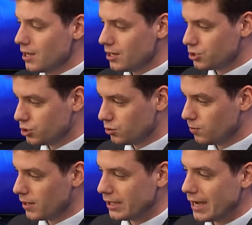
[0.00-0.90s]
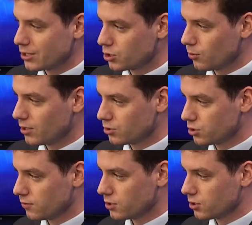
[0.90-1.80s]
issued by the National Weather
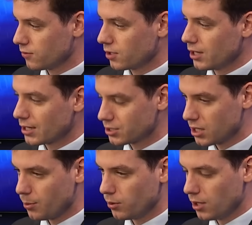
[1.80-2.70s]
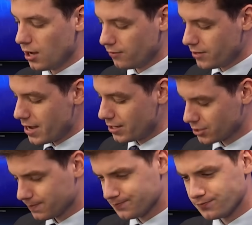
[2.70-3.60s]
Service over the next couple of days.